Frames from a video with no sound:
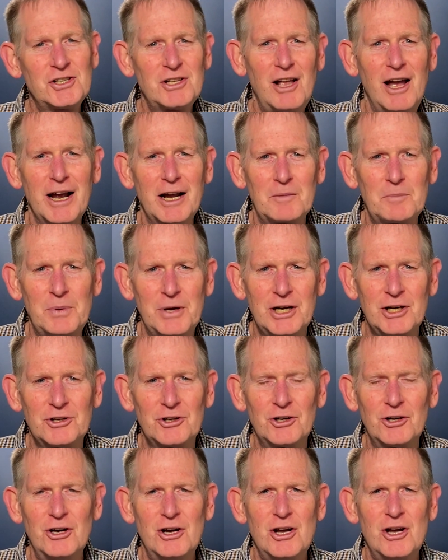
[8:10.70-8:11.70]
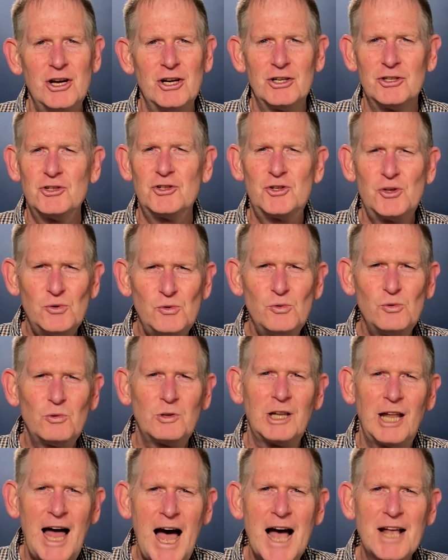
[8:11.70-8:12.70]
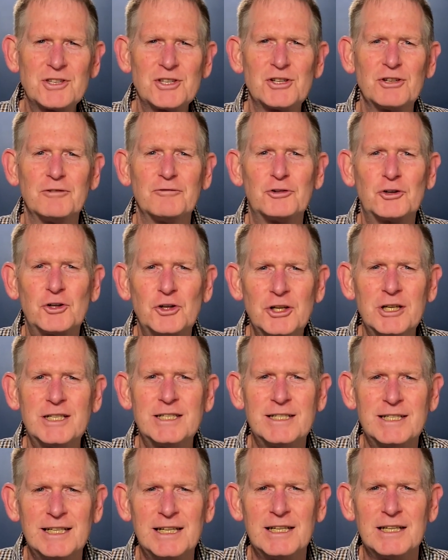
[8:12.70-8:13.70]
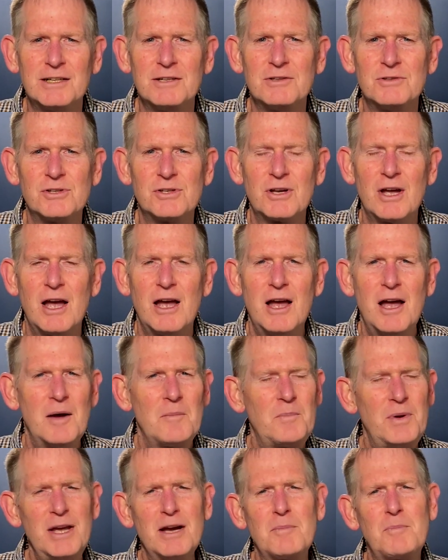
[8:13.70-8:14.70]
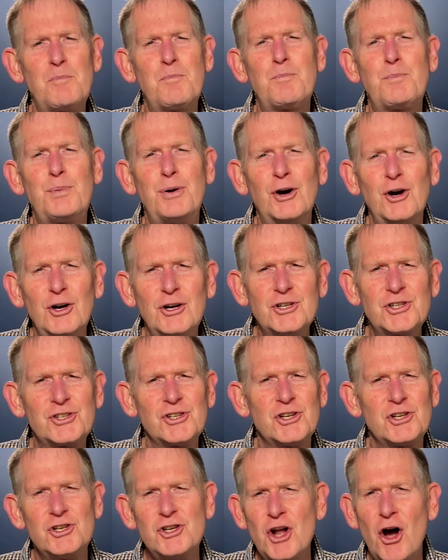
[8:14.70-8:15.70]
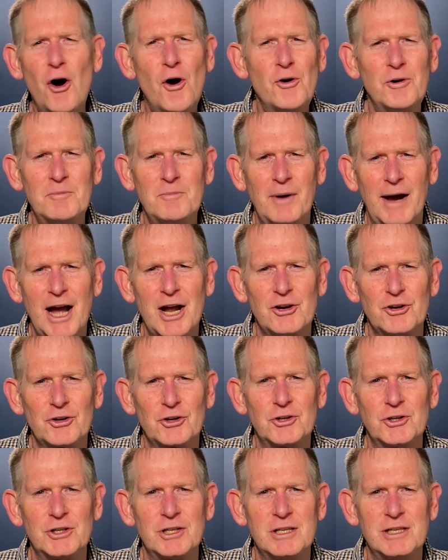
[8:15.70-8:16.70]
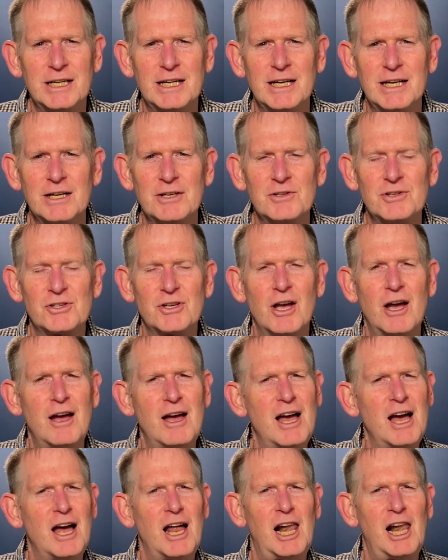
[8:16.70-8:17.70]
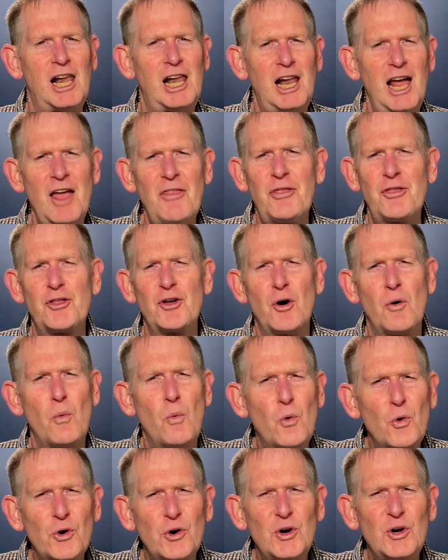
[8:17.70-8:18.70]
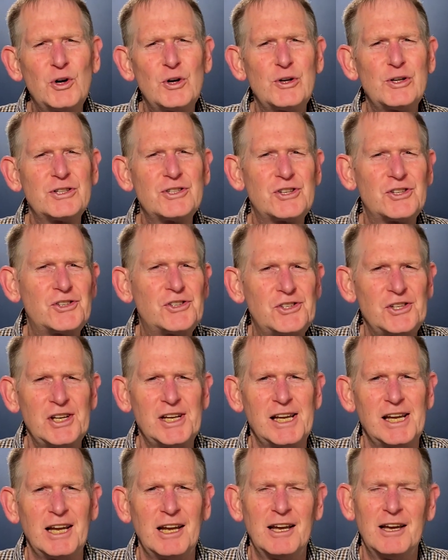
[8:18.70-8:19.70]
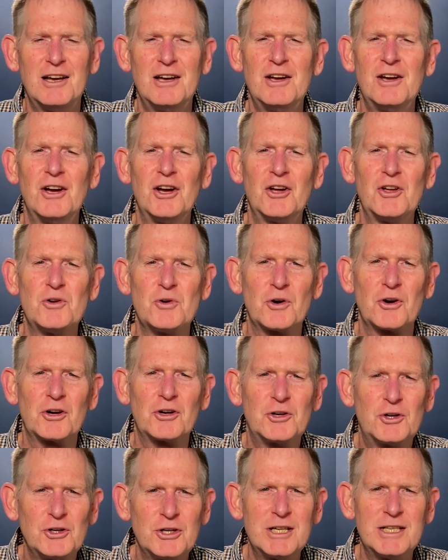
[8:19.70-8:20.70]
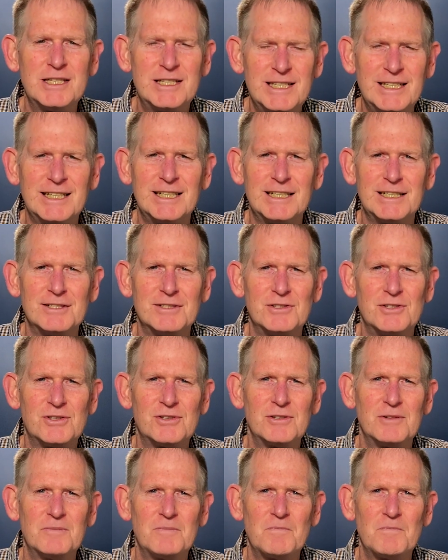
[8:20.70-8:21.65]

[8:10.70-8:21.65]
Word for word: like Peter, do lots of good deeds. Be a person known by your good deeds. Let the world see your good deeds.